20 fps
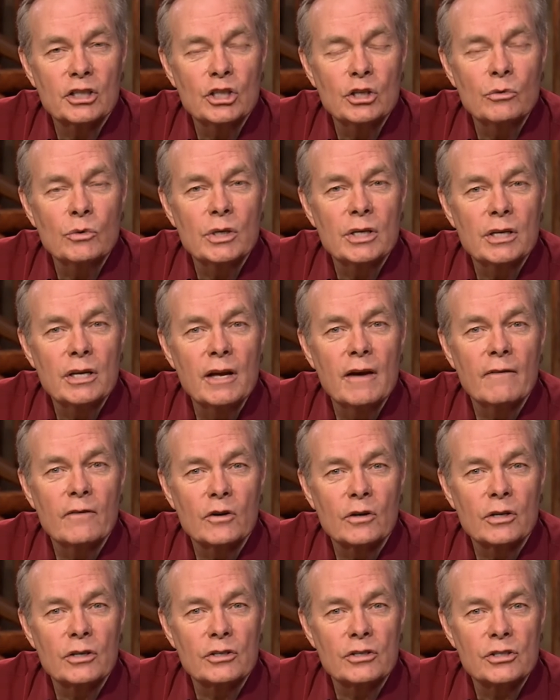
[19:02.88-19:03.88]
You would
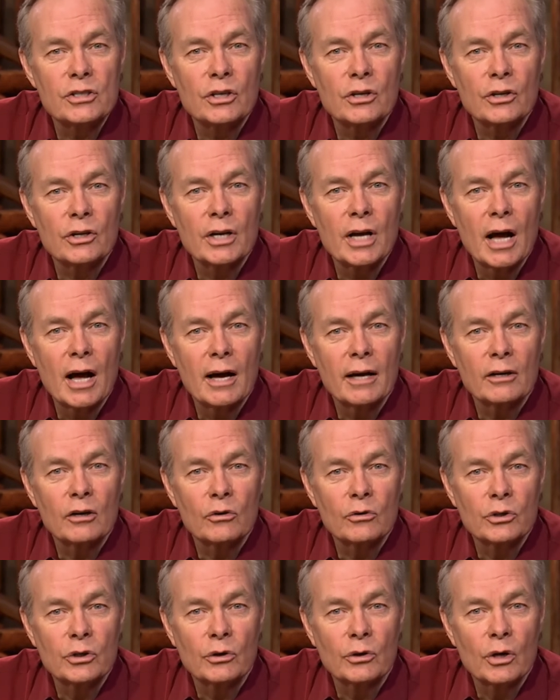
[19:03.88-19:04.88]
never consider God
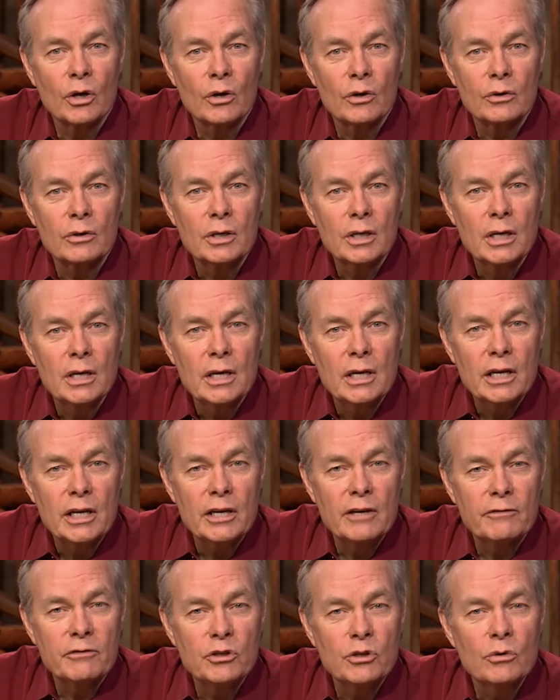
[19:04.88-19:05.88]
on your own.
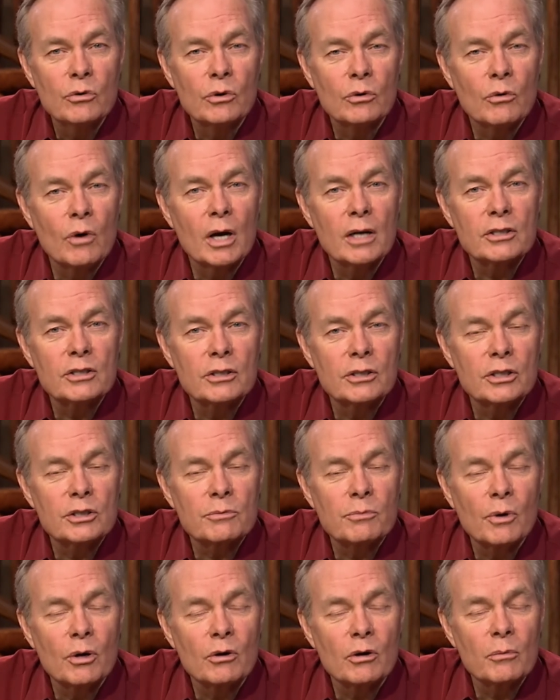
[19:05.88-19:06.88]
If you are watching
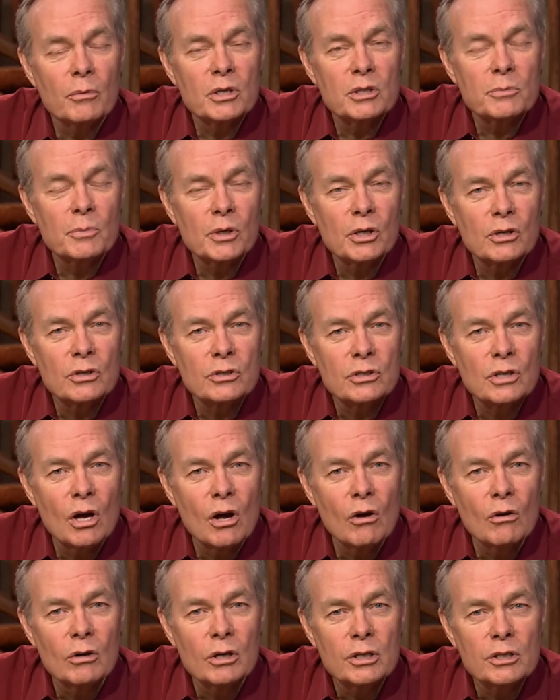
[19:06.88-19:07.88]
this program, it's because the
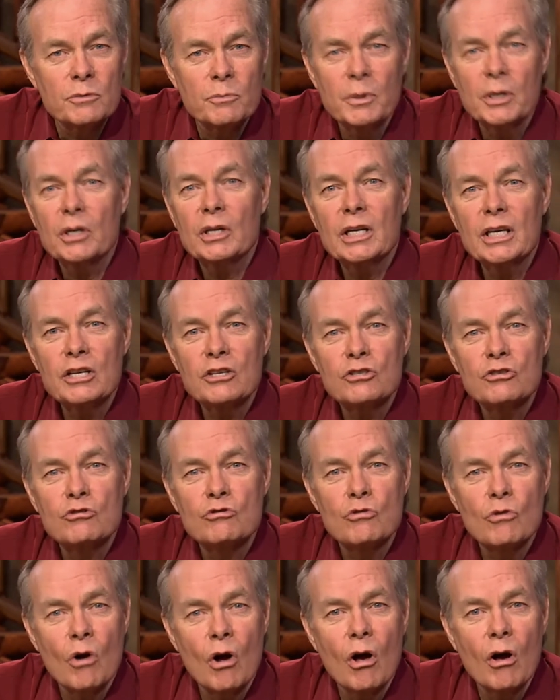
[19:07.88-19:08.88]
Holy Spirit is
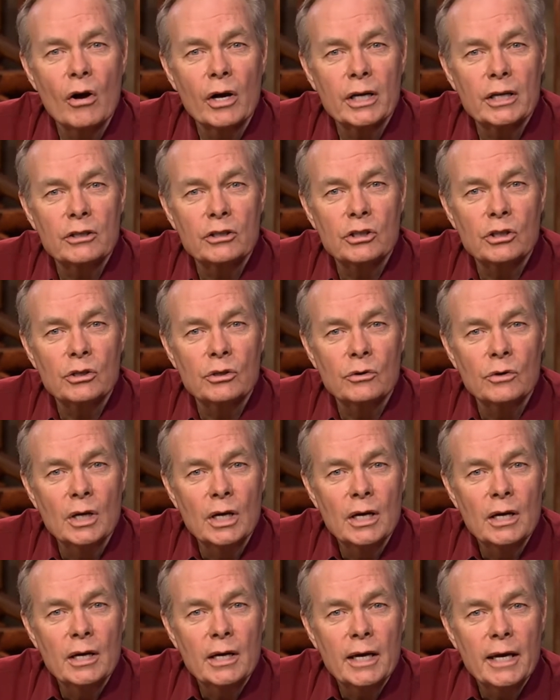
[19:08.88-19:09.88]
drawing you
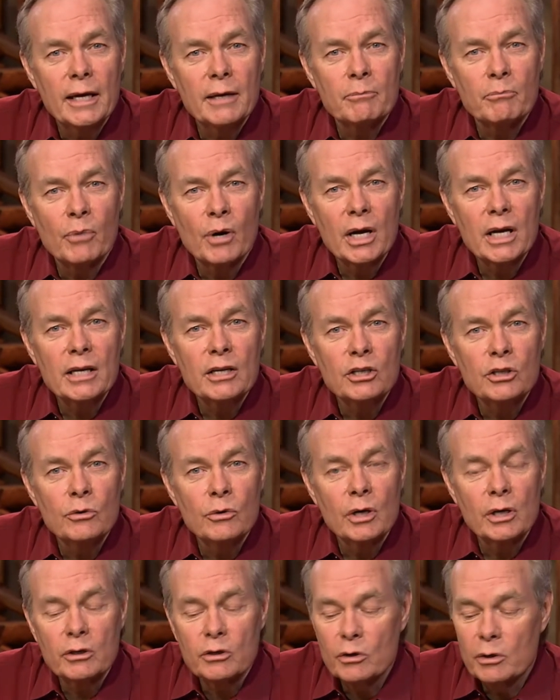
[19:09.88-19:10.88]
and bringing you
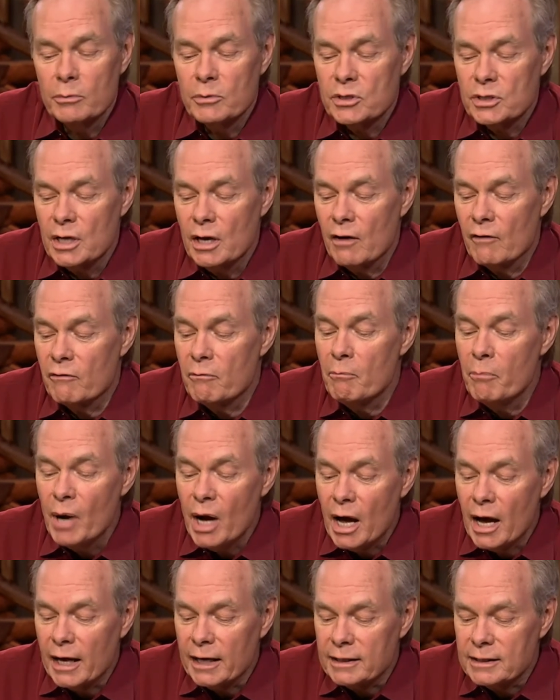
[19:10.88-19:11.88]
unto Himself.
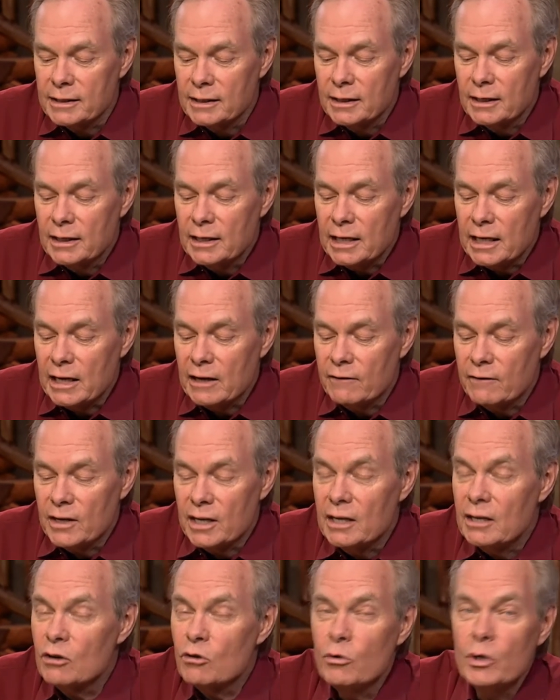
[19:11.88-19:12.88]
But if
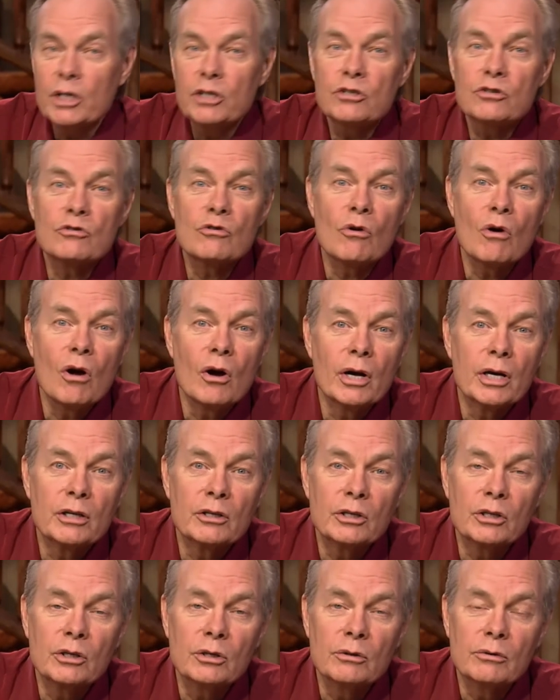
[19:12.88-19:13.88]
He quits
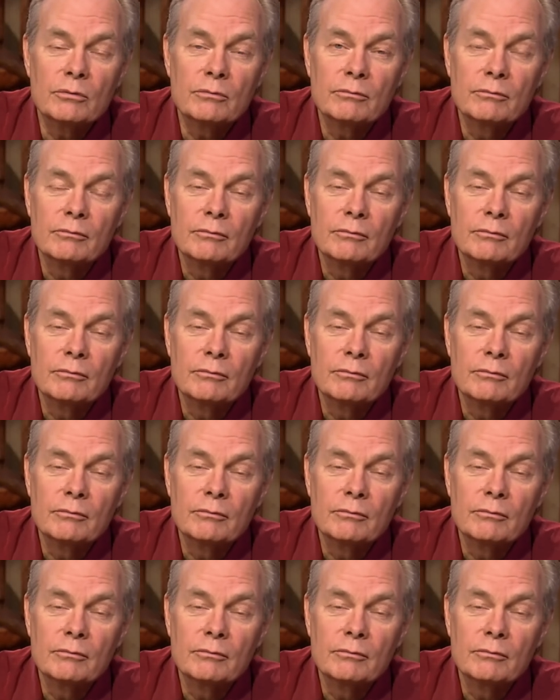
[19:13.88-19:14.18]
drawing you,